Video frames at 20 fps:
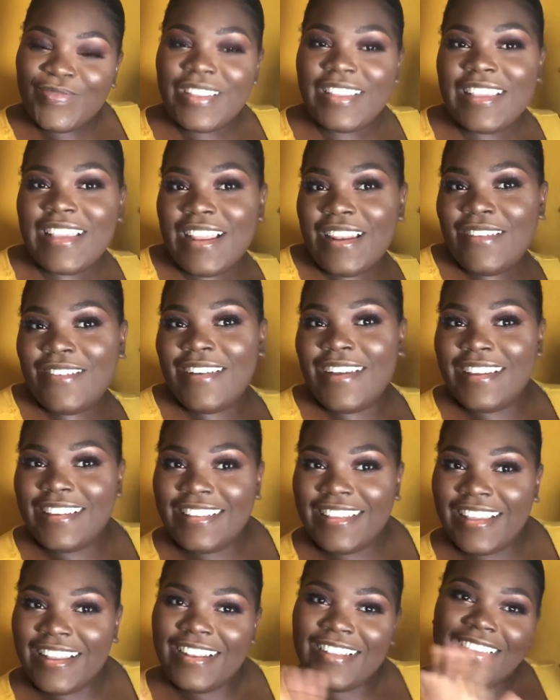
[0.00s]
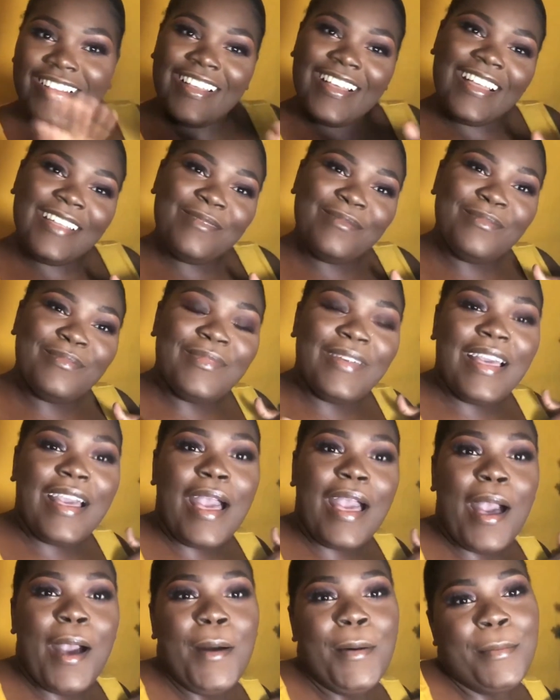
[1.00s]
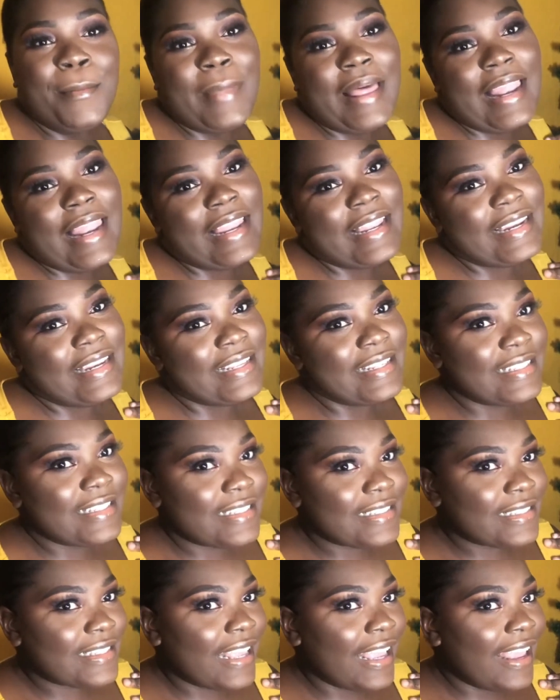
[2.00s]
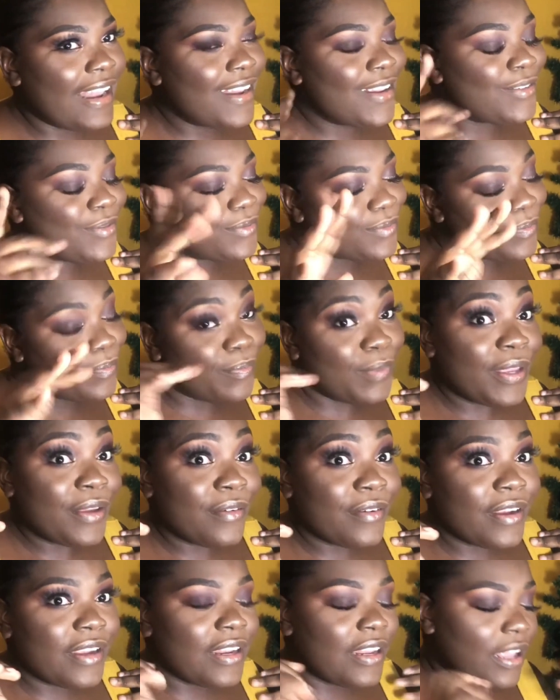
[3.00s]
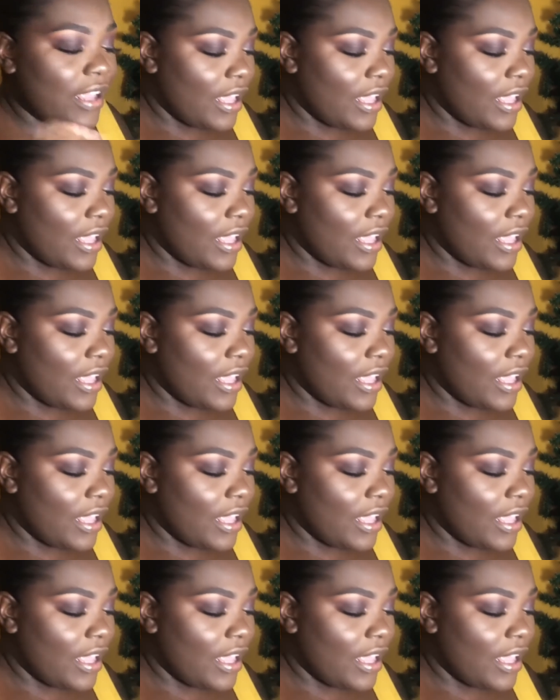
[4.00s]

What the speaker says: yellow and melanin skin. Period.